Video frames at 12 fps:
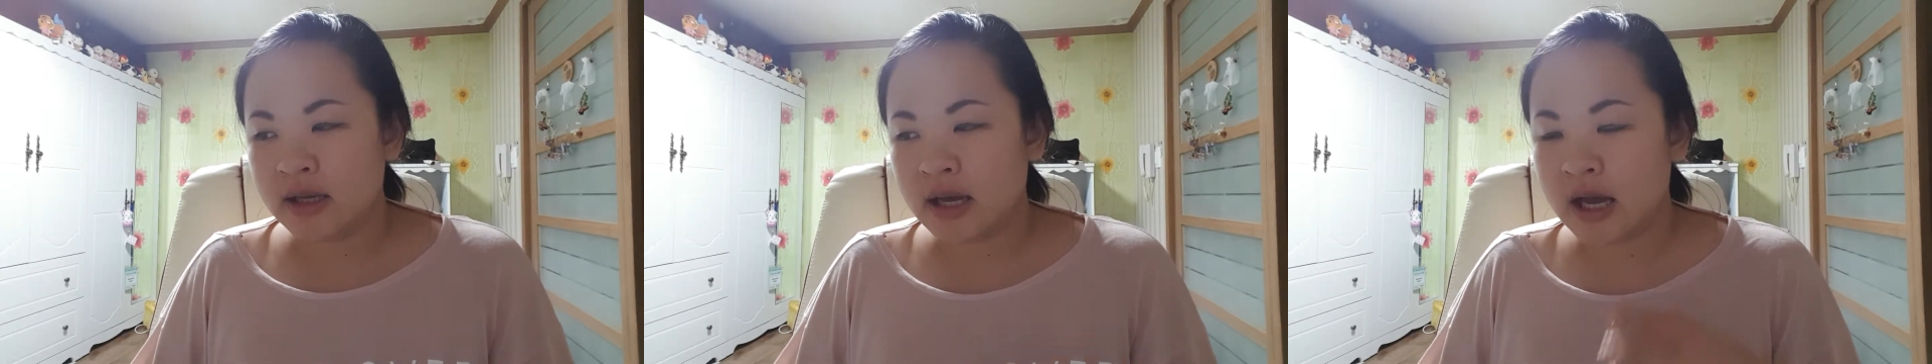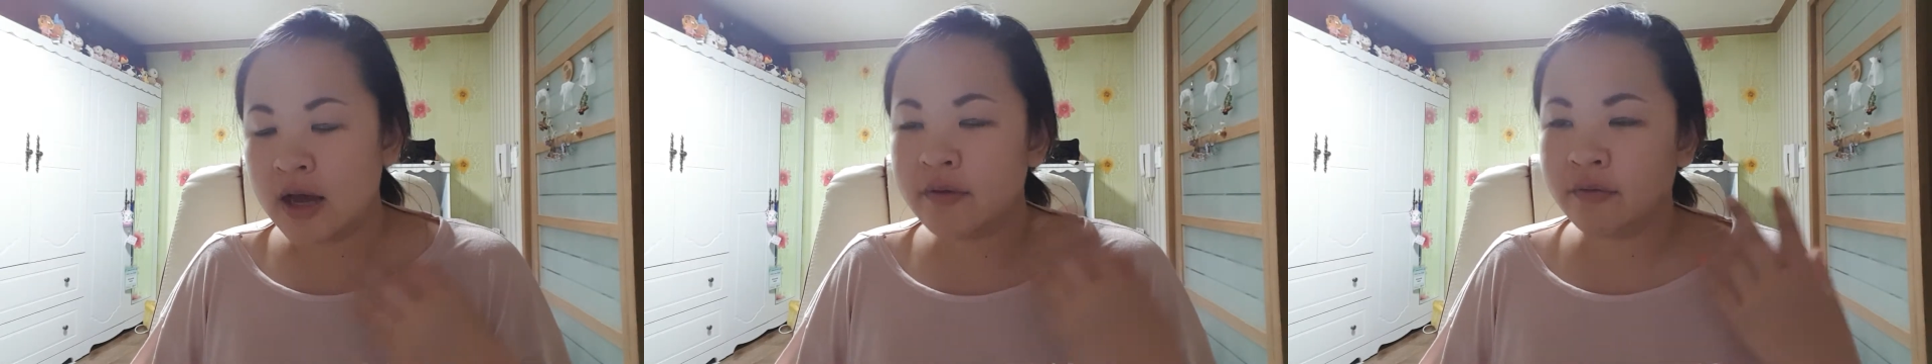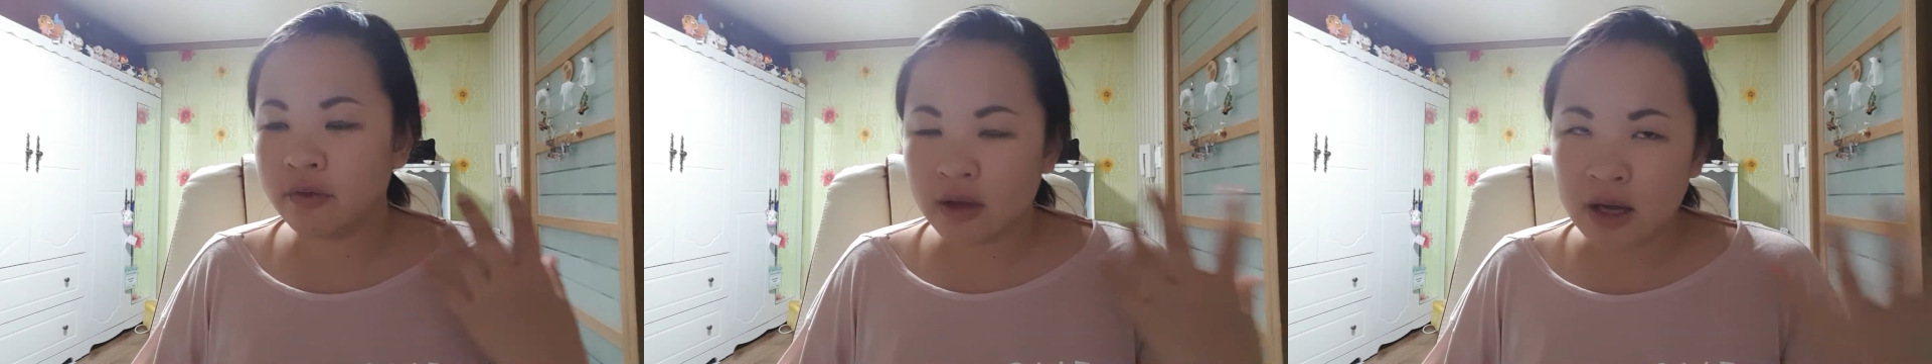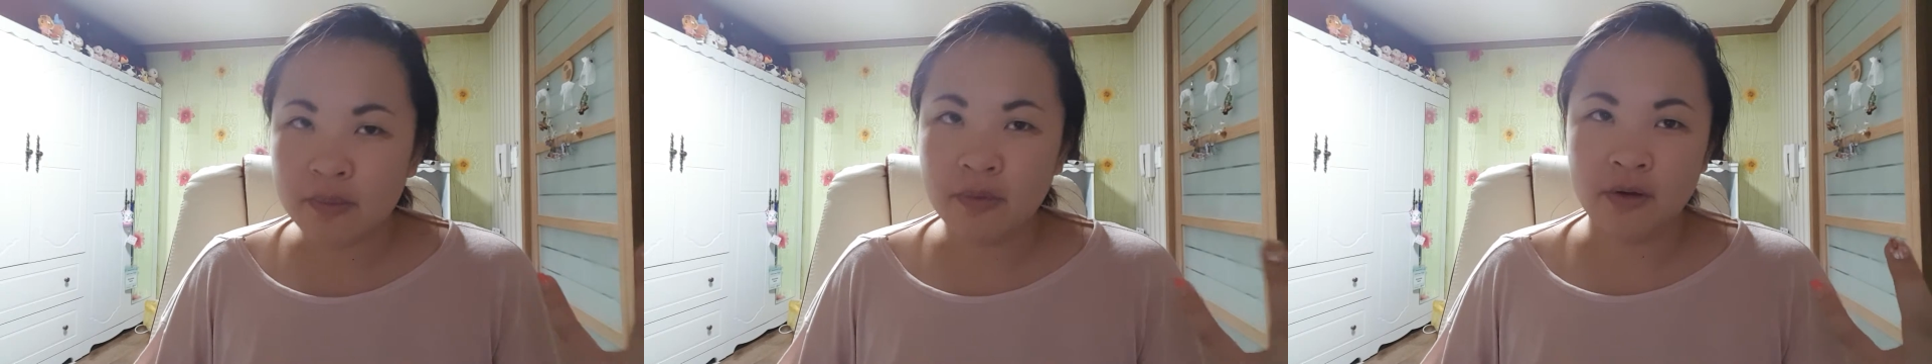have a
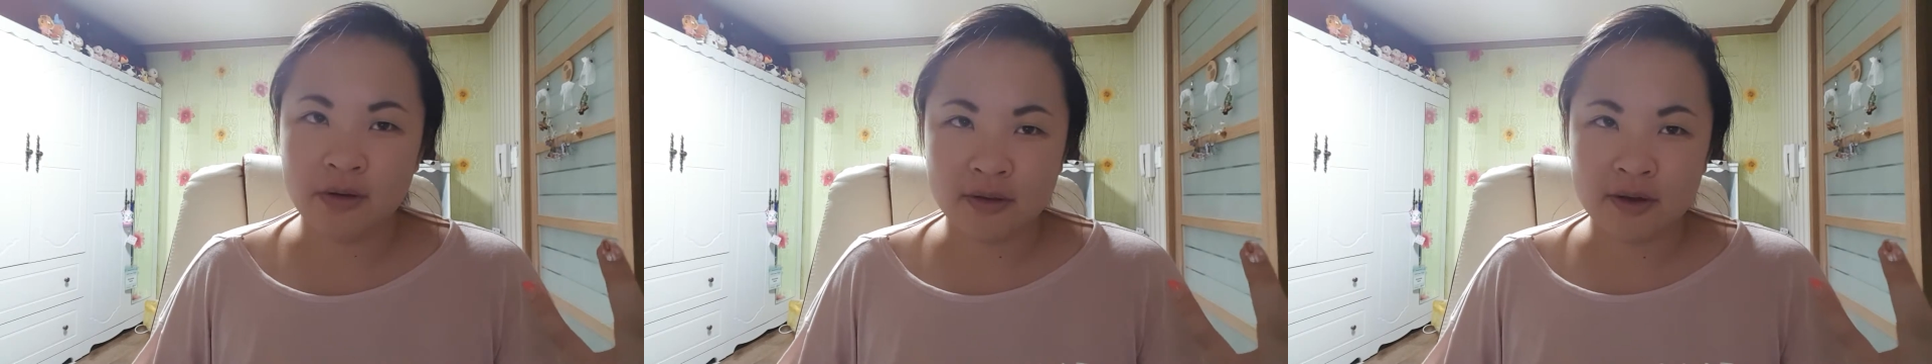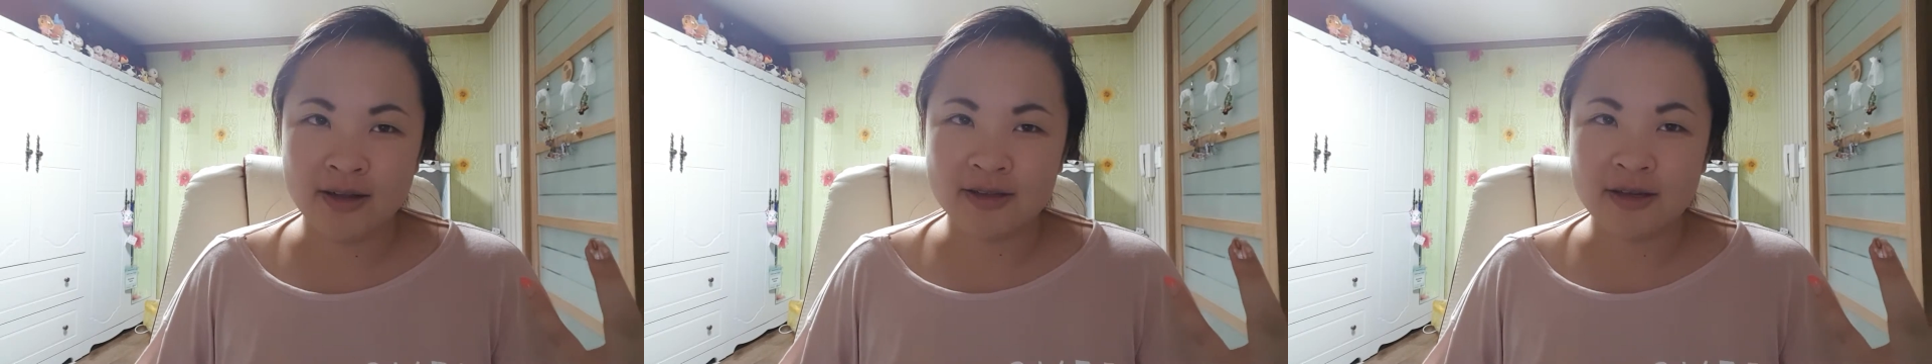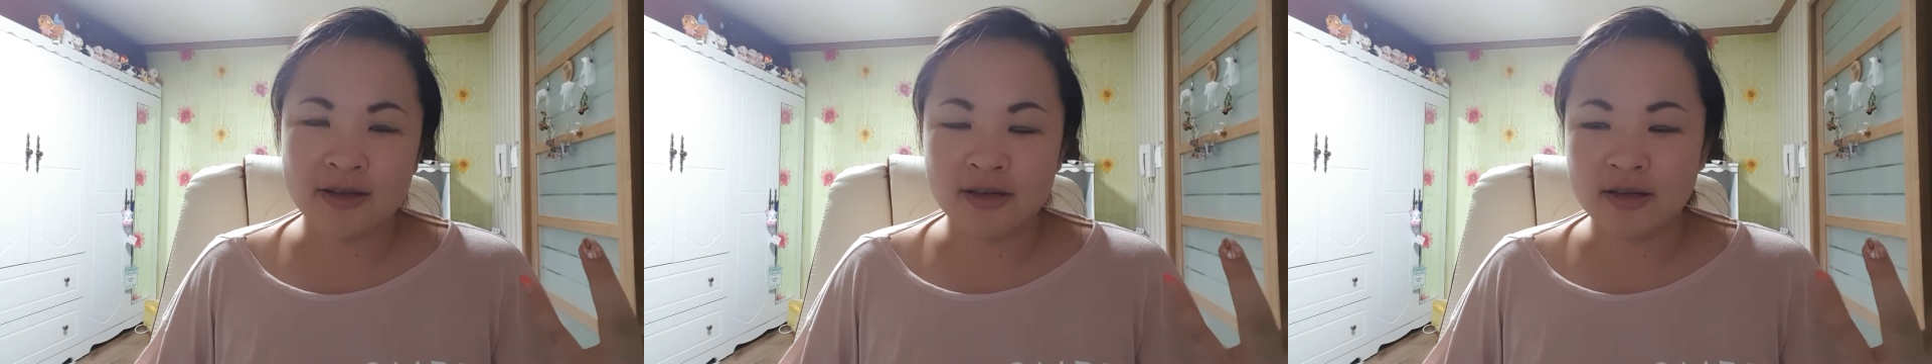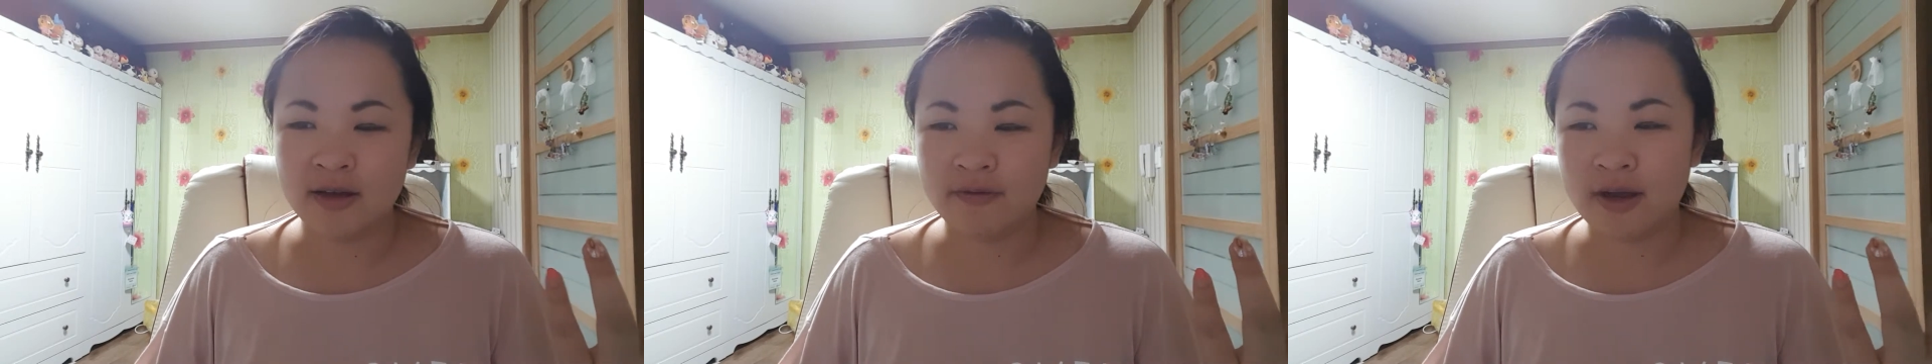lot more thoughts on
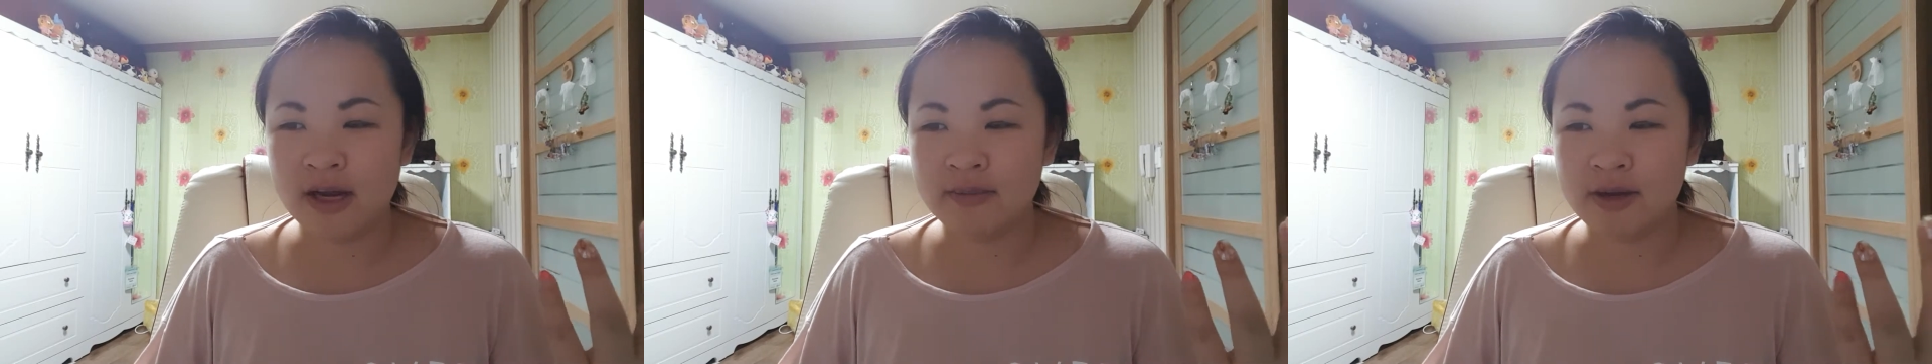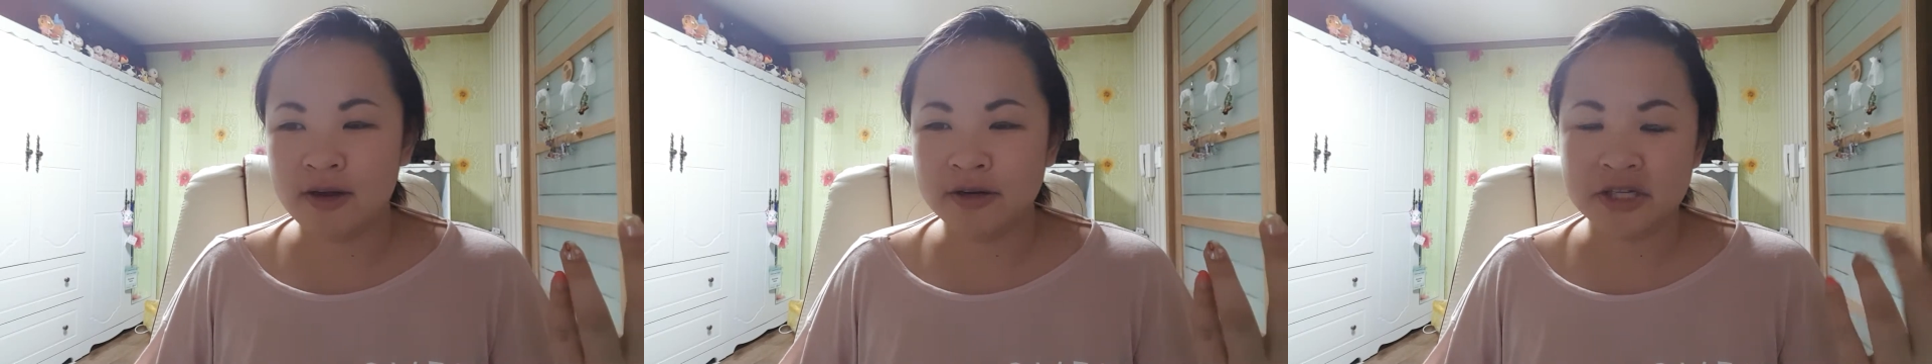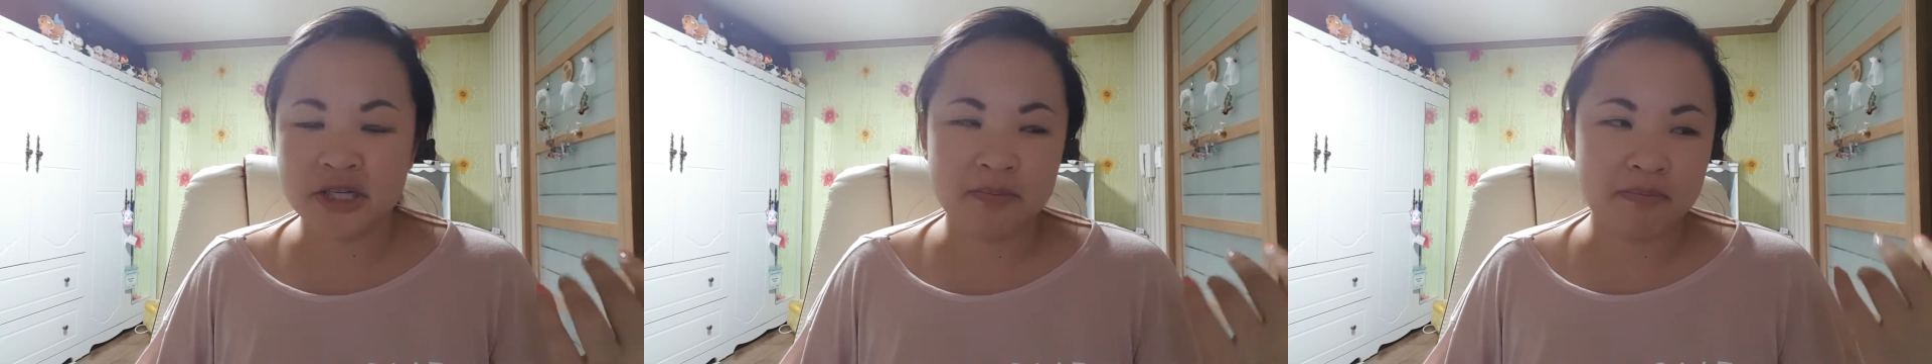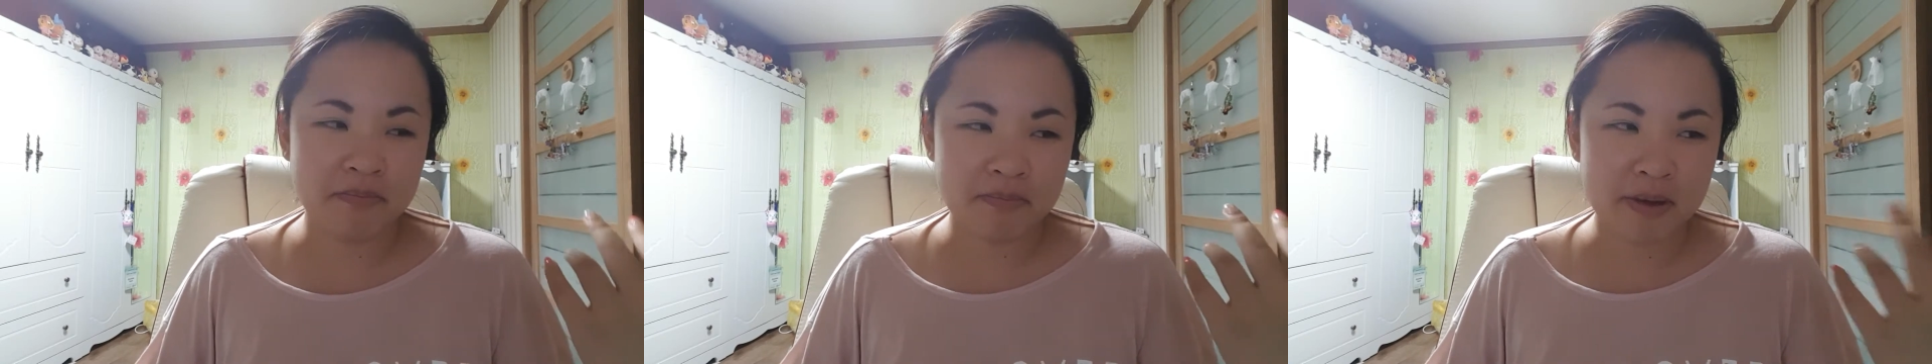it, if I had to be honest,
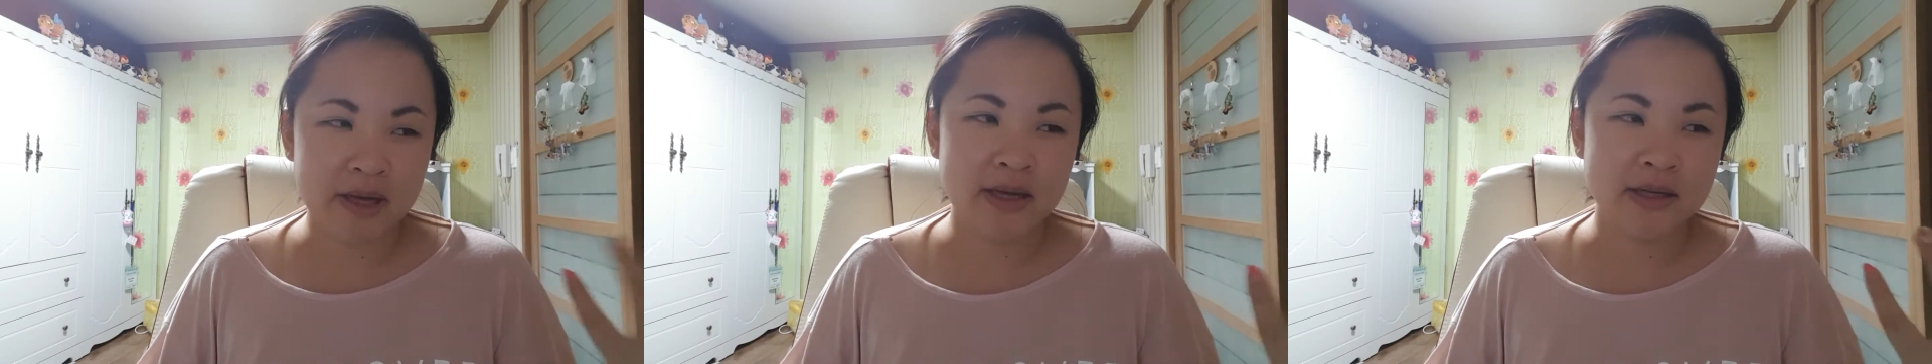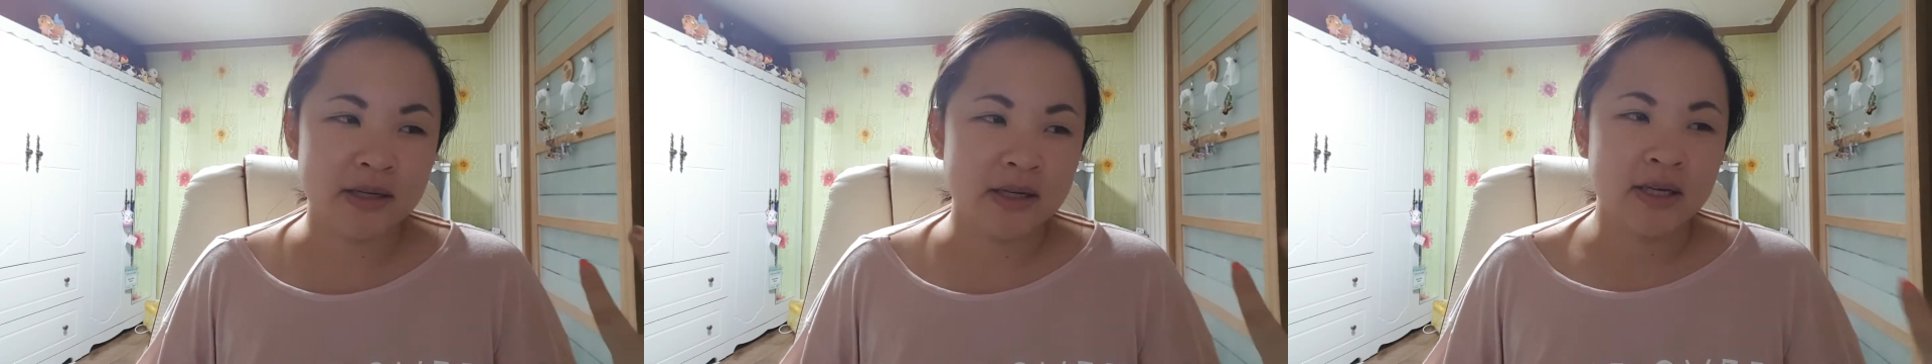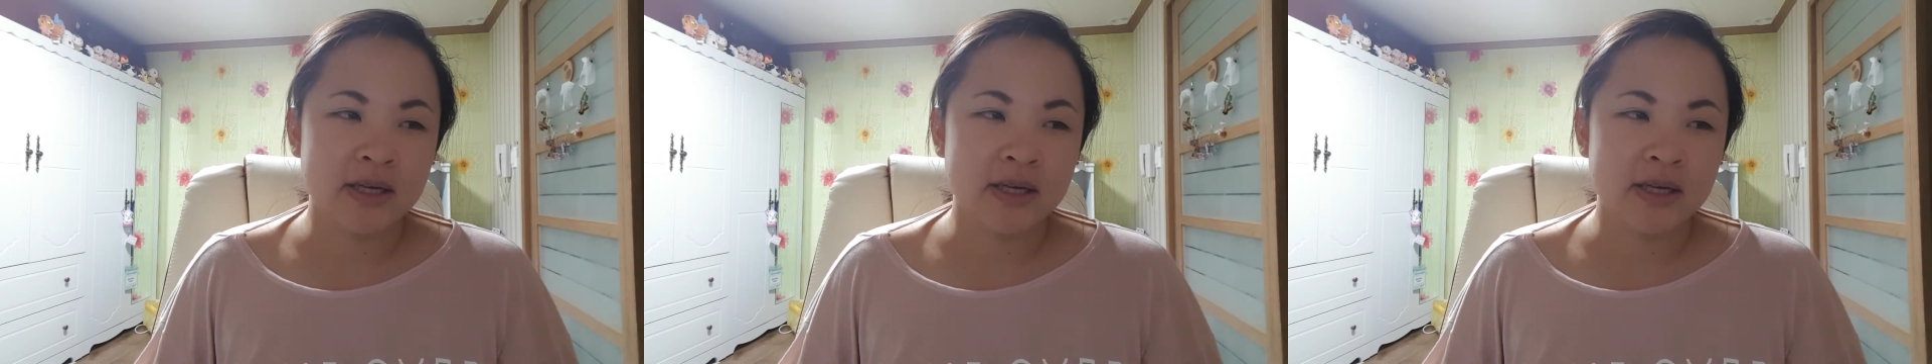but